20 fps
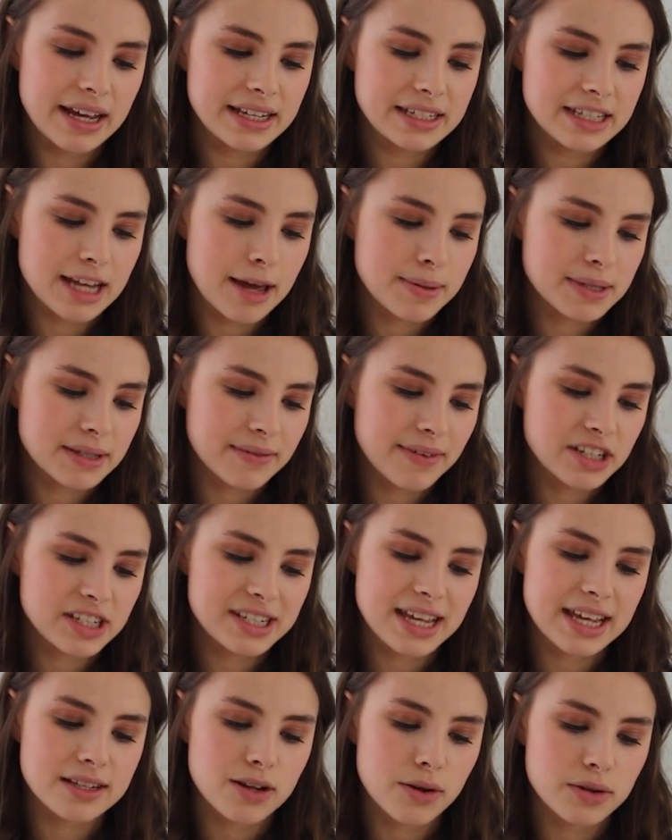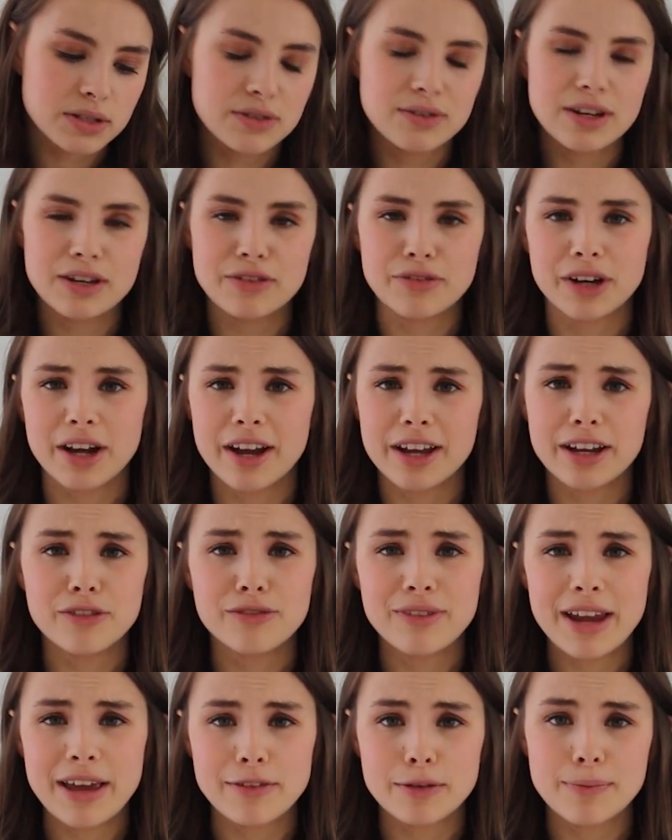in terms of it just has lots of different kind
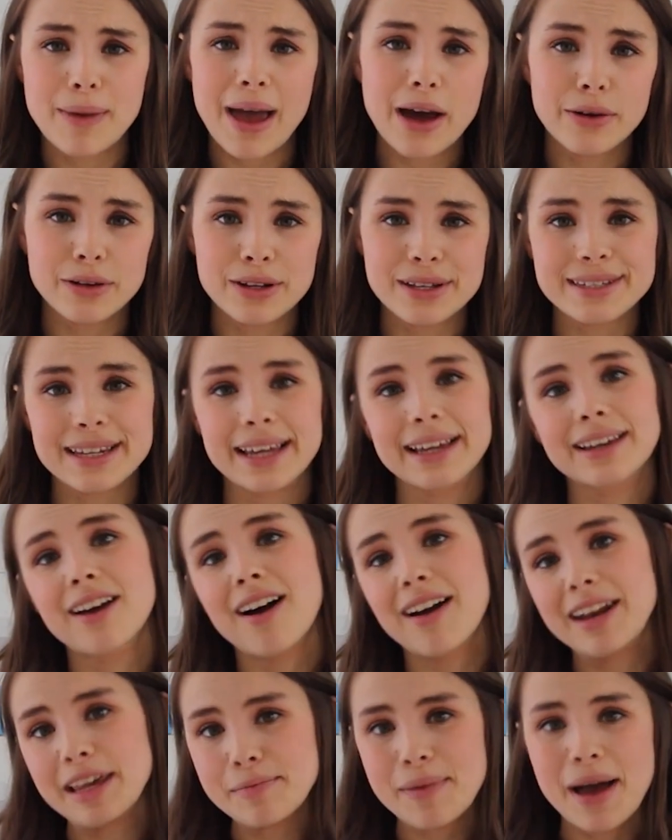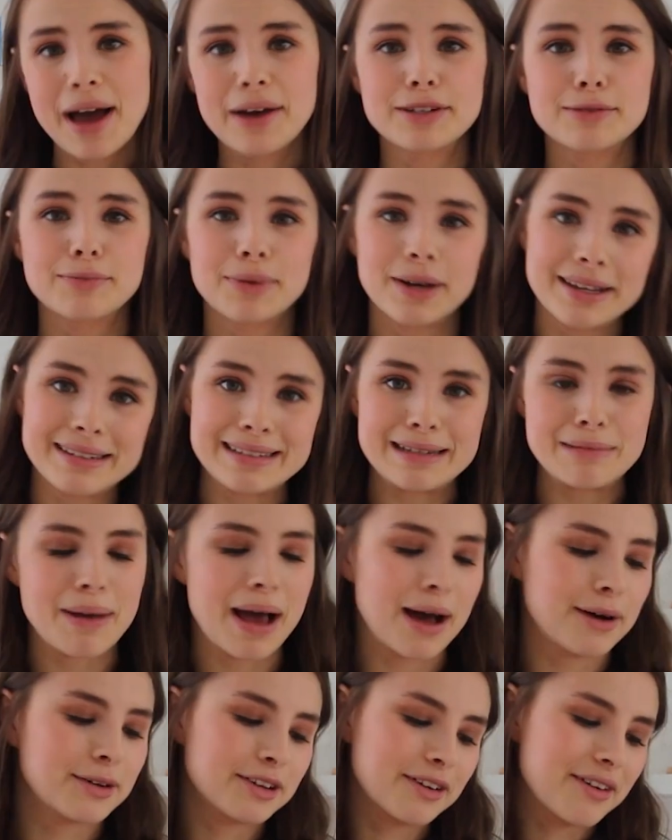of flavoured powders like garlic powder, parsley
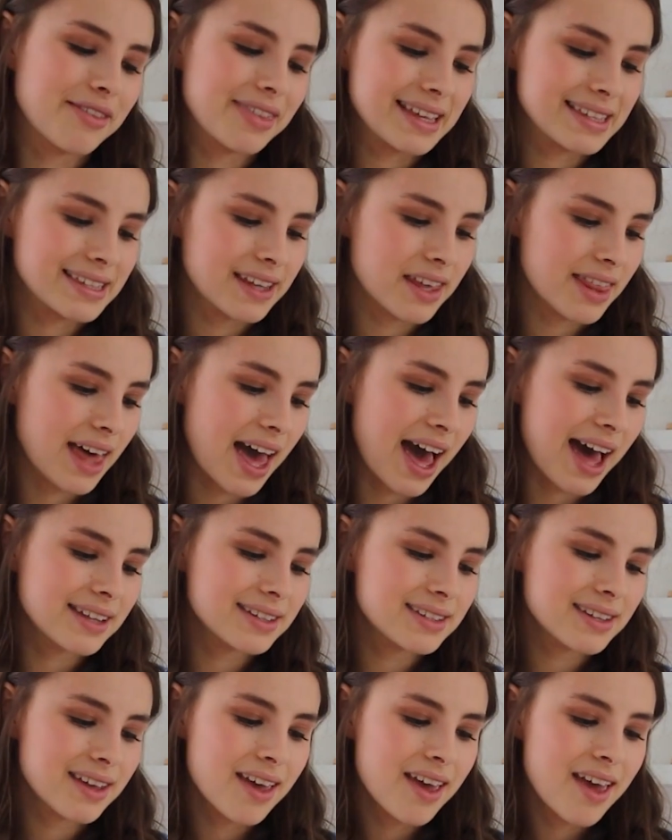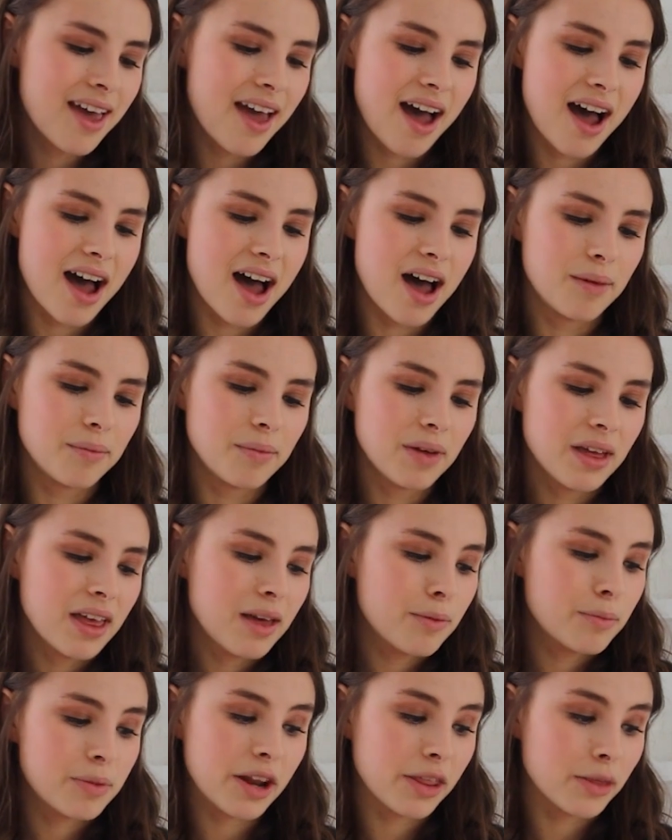powder, and things like that.
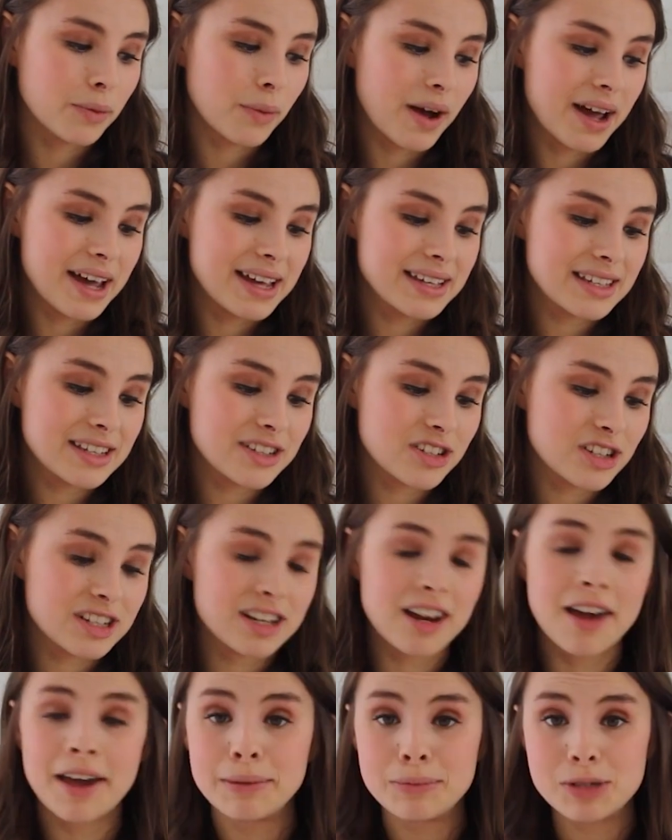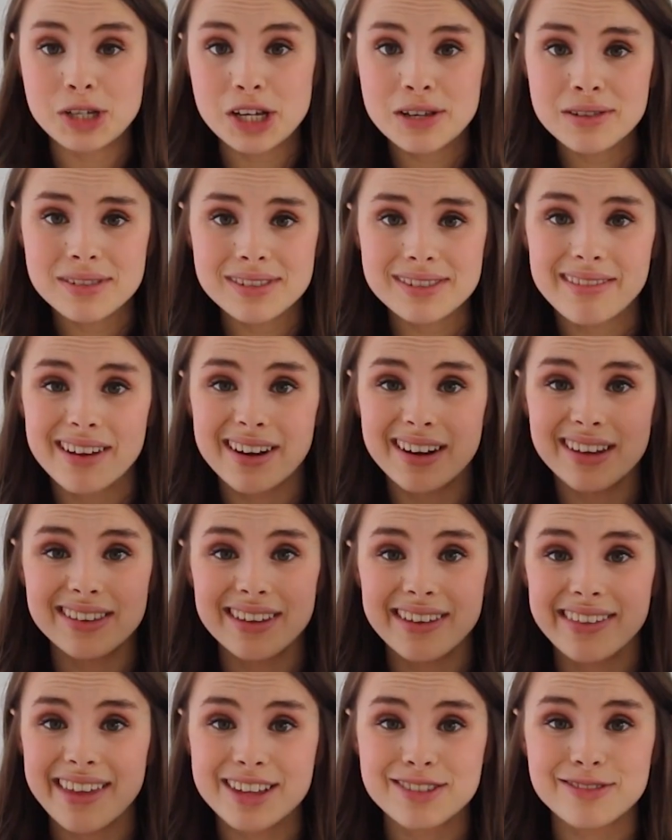But otherwise it's just lime juice, and I
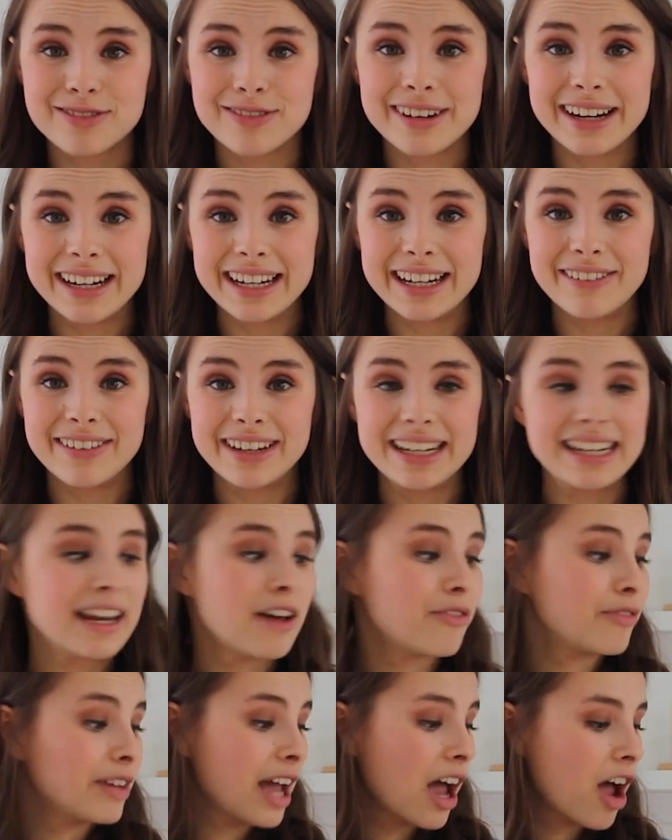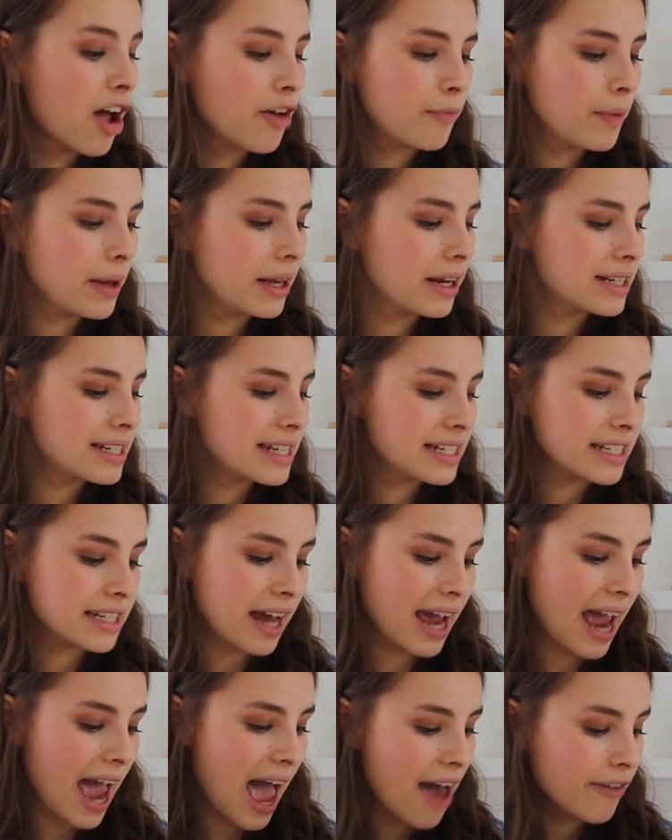think that's really lovely. I've been
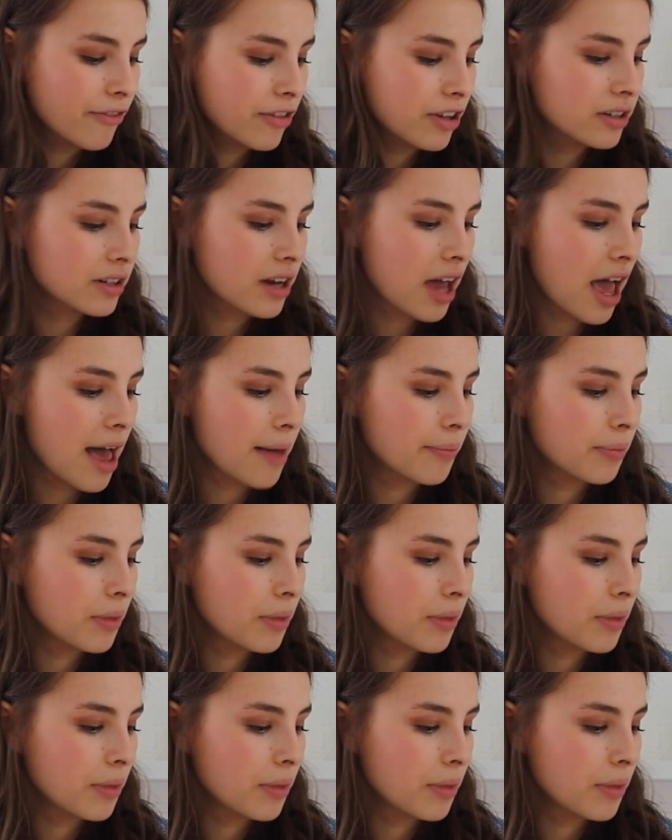addicted. I haven't